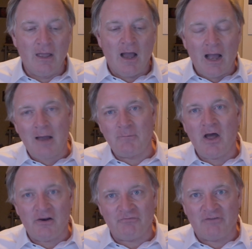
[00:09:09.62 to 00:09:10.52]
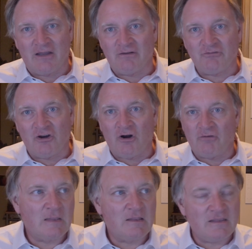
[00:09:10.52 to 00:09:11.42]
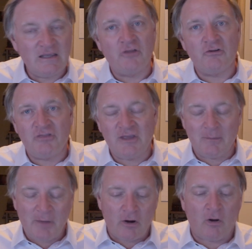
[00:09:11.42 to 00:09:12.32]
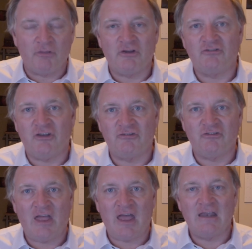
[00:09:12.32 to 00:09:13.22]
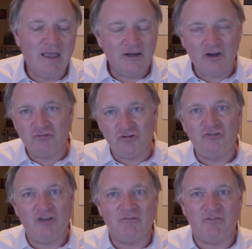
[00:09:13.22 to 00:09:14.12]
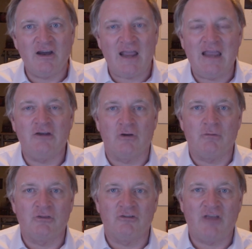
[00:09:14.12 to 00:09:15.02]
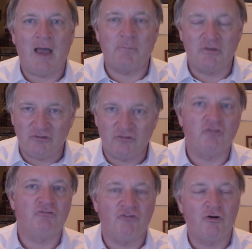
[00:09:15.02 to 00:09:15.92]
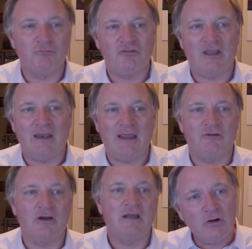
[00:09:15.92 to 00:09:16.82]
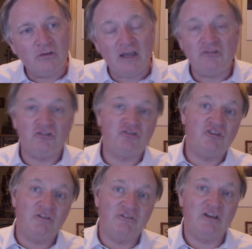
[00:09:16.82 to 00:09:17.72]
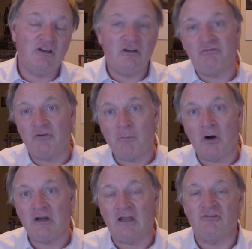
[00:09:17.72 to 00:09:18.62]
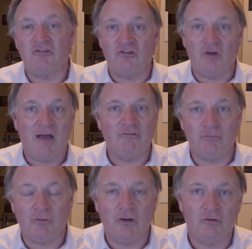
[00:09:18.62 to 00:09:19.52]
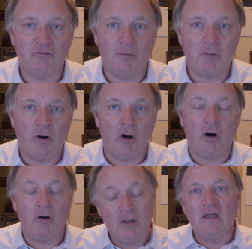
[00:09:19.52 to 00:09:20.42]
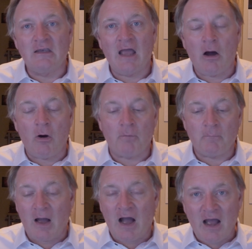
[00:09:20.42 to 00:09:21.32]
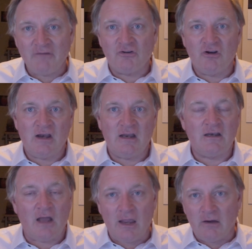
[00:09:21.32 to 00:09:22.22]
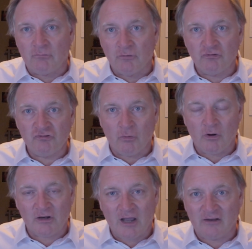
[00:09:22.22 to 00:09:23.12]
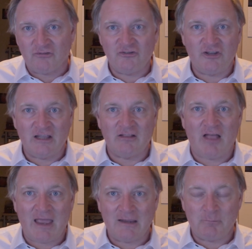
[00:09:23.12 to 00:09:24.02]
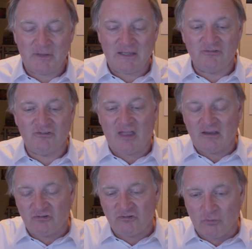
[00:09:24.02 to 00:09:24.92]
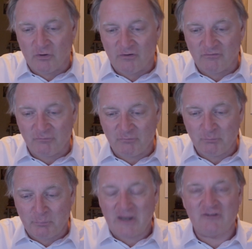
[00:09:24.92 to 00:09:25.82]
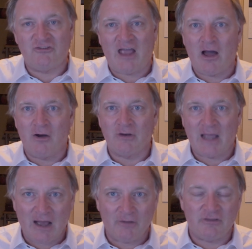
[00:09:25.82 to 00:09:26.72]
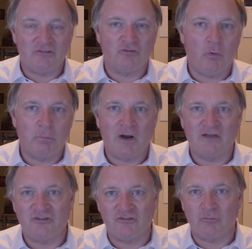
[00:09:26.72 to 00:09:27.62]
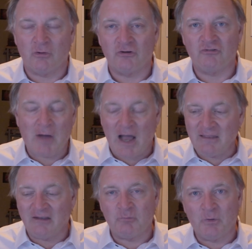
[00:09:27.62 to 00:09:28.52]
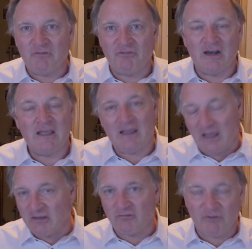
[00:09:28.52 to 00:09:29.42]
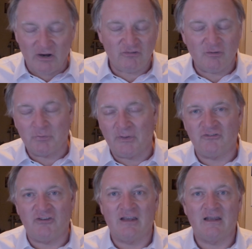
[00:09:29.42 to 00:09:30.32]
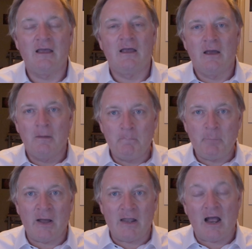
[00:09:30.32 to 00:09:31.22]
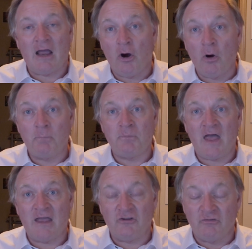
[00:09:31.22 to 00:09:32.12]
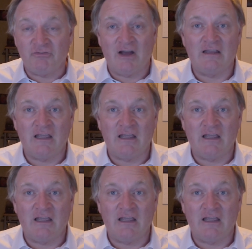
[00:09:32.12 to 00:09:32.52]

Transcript: I'm not a fan of tariffs. The other thing about all this is that countries get very angry when this happens, and those firms get angry. They just shift into different markets, and you haven't really hurt them at all. Now, I've created a real short kind of skit-like piece that sort of breaks down how this whole process works. I think it's pretty funny. It's very simplistic, but I hope that you find it